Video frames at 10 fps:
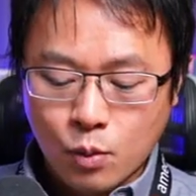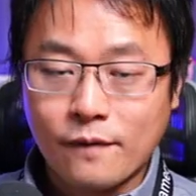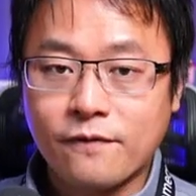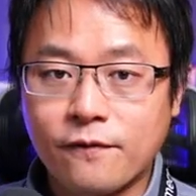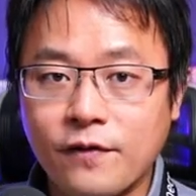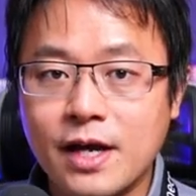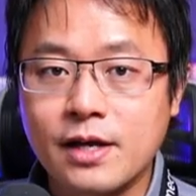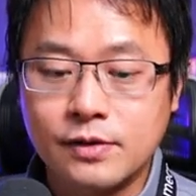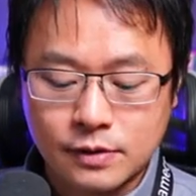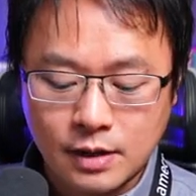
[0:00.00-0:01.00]
what
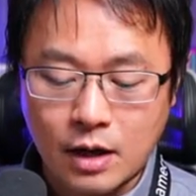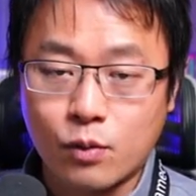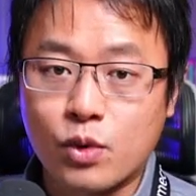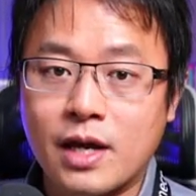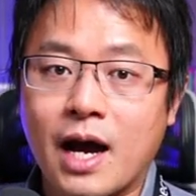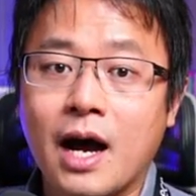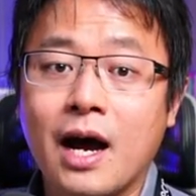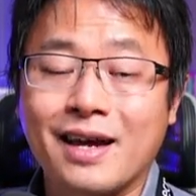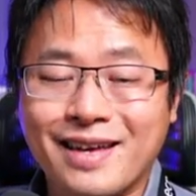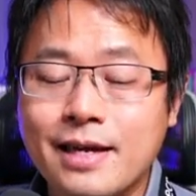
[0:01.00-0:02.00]
phase that we
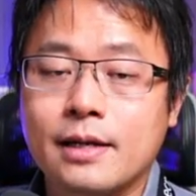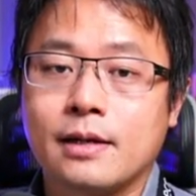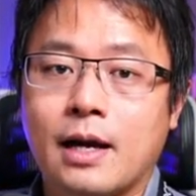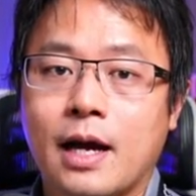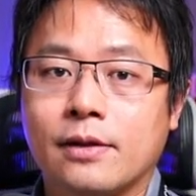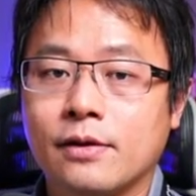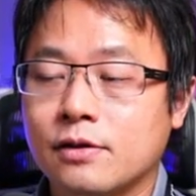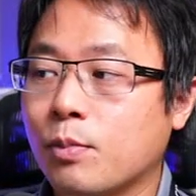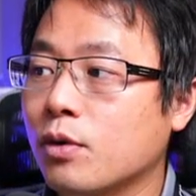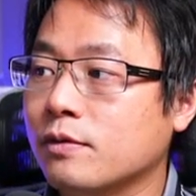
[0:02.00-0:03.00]
are in at this
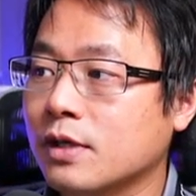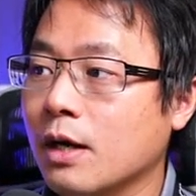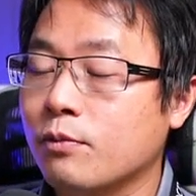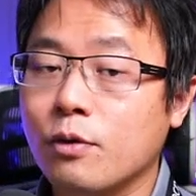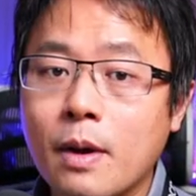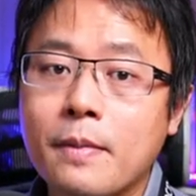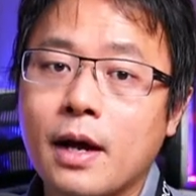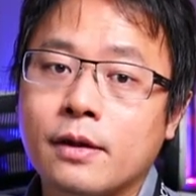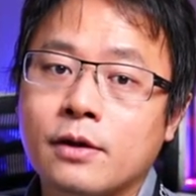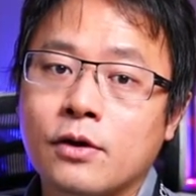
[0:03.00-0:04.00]
point in time. Remember,
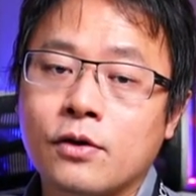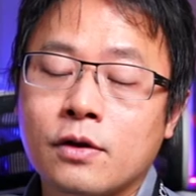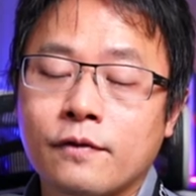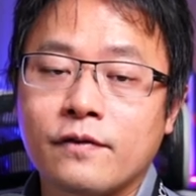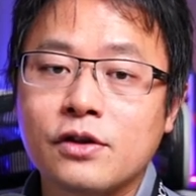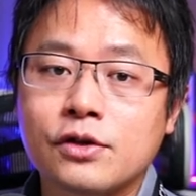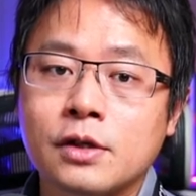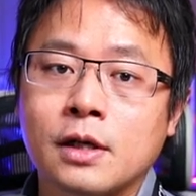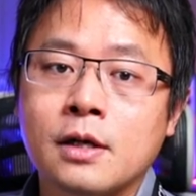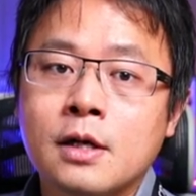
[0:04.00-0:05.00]
at the early of this
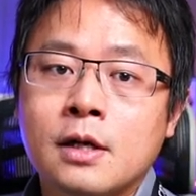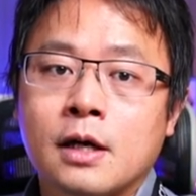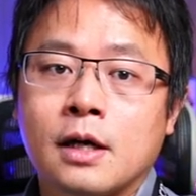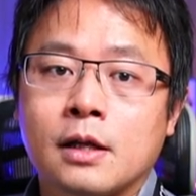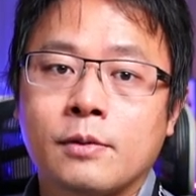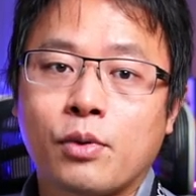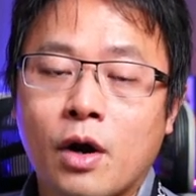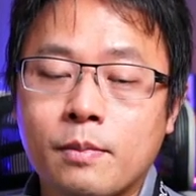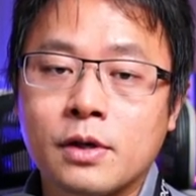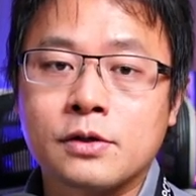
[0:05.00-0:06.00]
year, uh, the
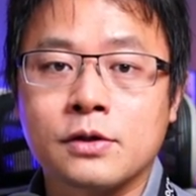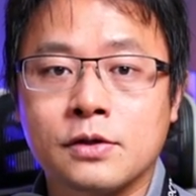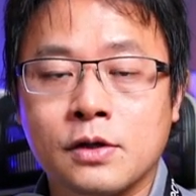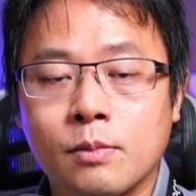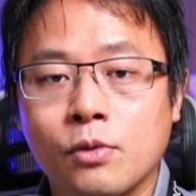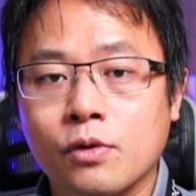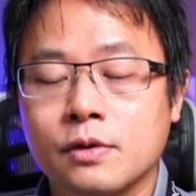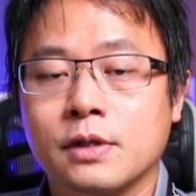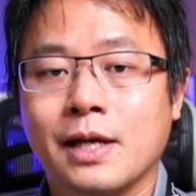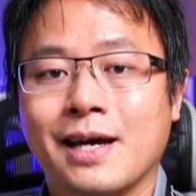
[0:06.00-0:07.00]
Prime Minister Scott
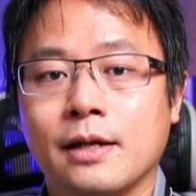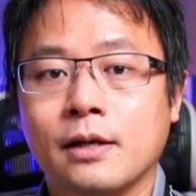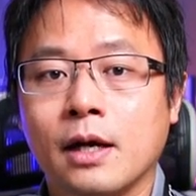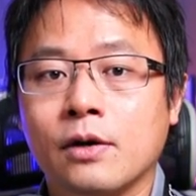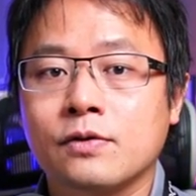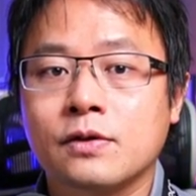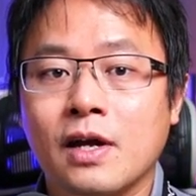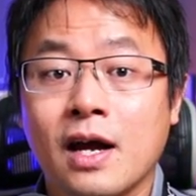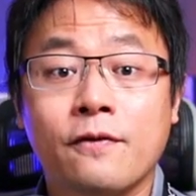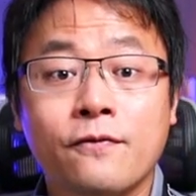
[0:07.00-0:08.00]
Morrison had announced
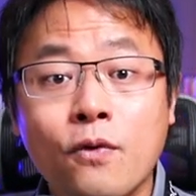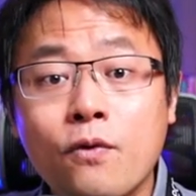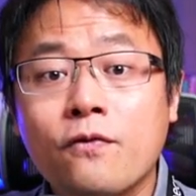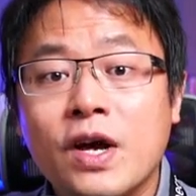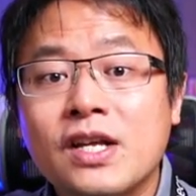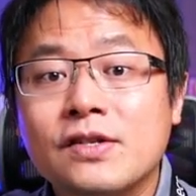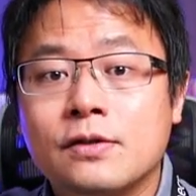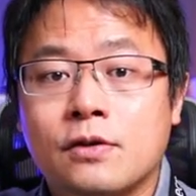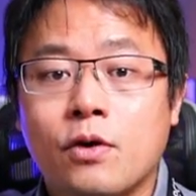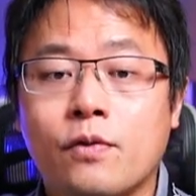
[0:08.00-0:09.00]
there are four
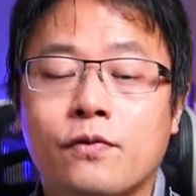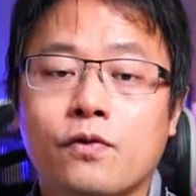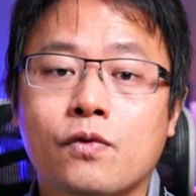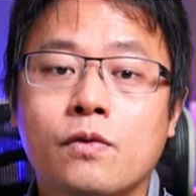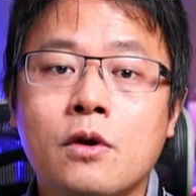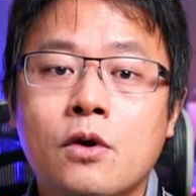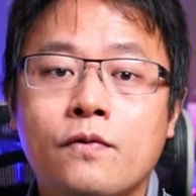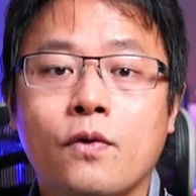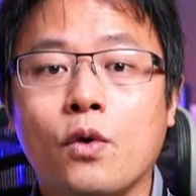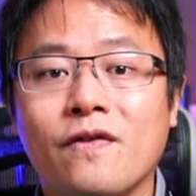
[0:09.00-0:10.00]
phases going through
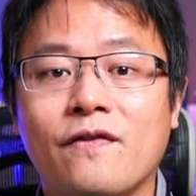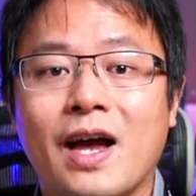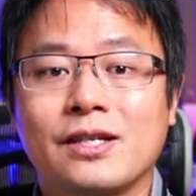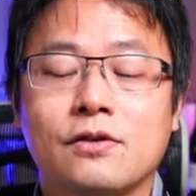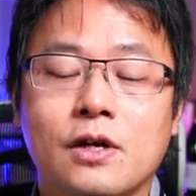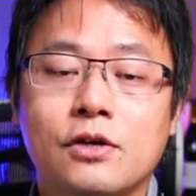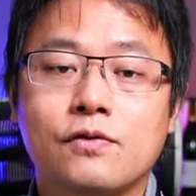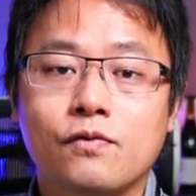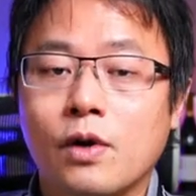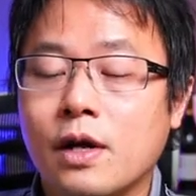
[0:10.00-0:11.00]
for the
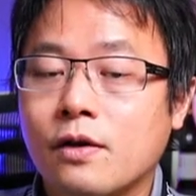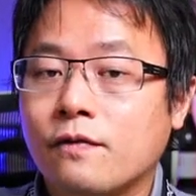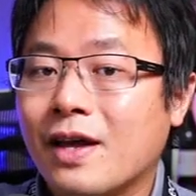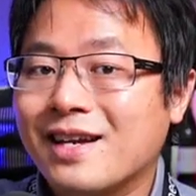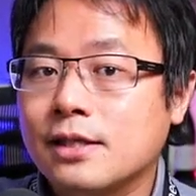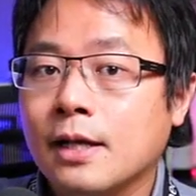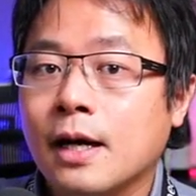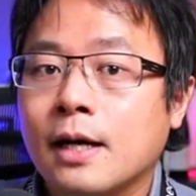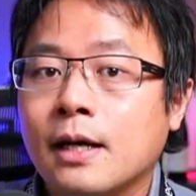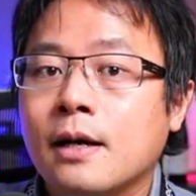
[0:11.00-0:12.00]
vaccination rate of the
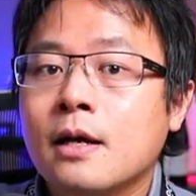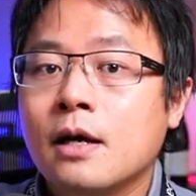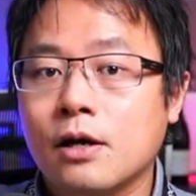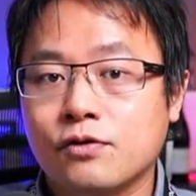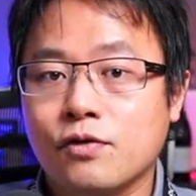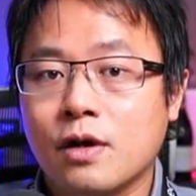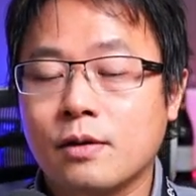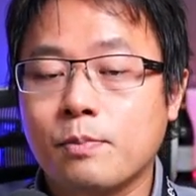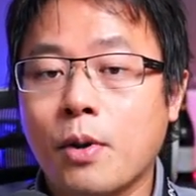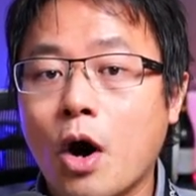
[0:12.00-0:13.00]
entire Australian
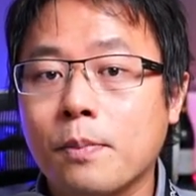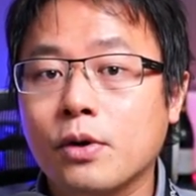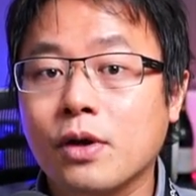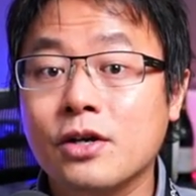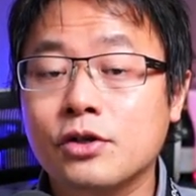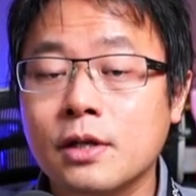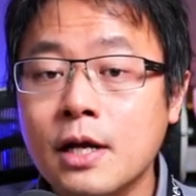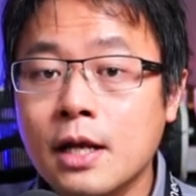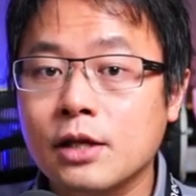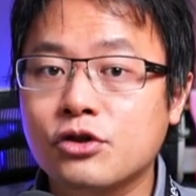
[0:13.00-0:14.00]
population.
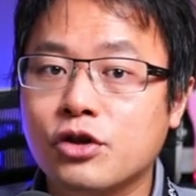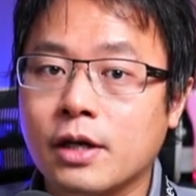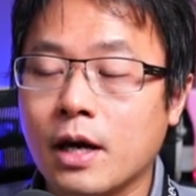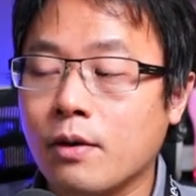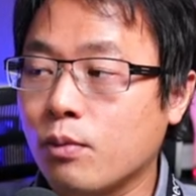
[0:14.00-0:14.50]
Let's check out